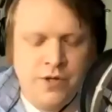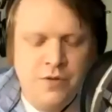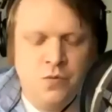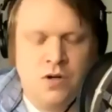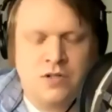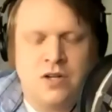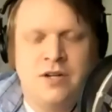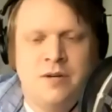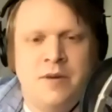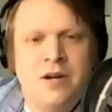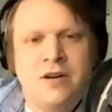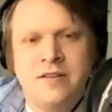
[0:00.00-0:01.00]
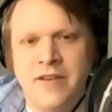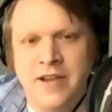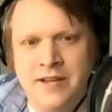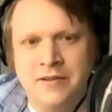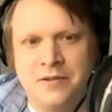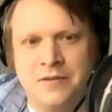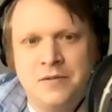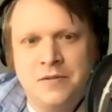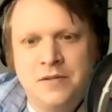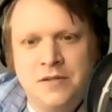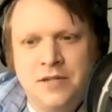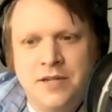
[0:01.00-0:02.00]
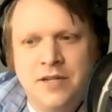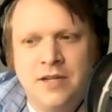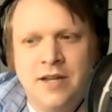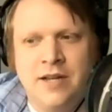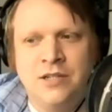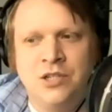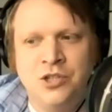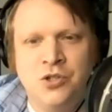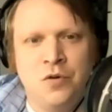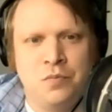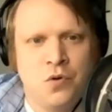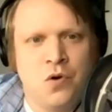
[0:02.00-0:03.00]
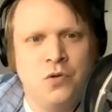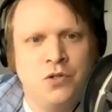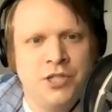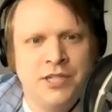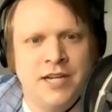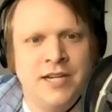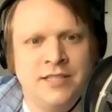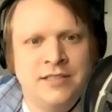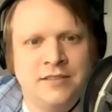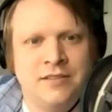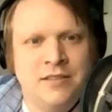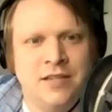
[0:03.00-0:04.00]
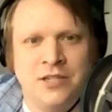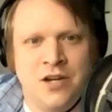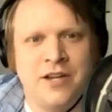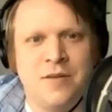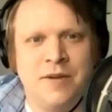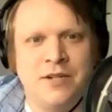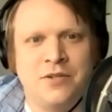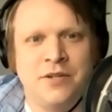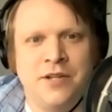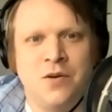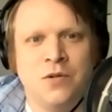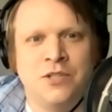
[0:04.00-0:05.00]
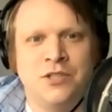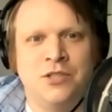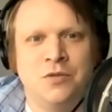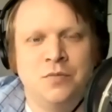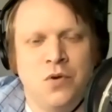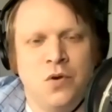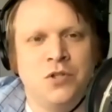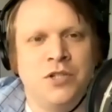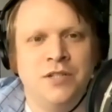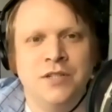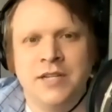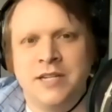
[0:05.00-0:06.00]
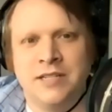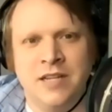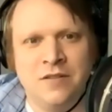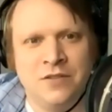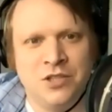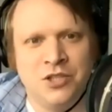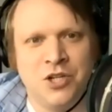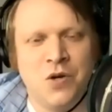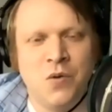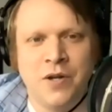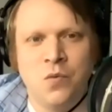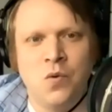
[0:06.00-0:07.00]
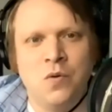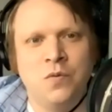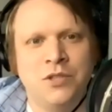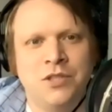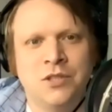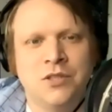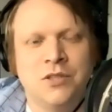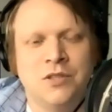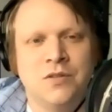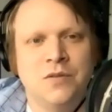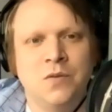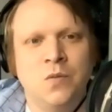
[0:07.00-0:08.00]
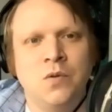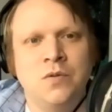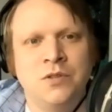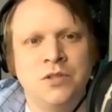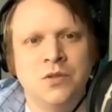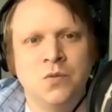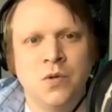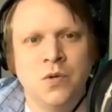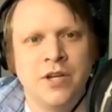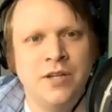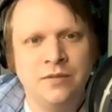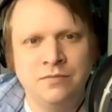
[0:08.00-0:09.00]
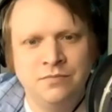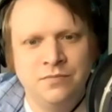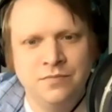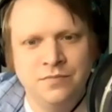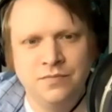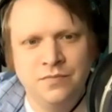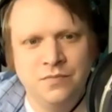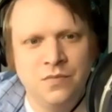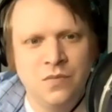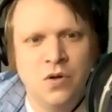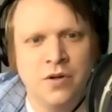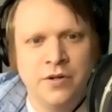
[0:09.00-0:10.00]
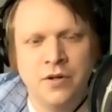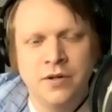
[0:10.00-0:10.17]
worked on American Vandal, did you approach it as a documentary or did you approach it like a television show? Like, what was your working or your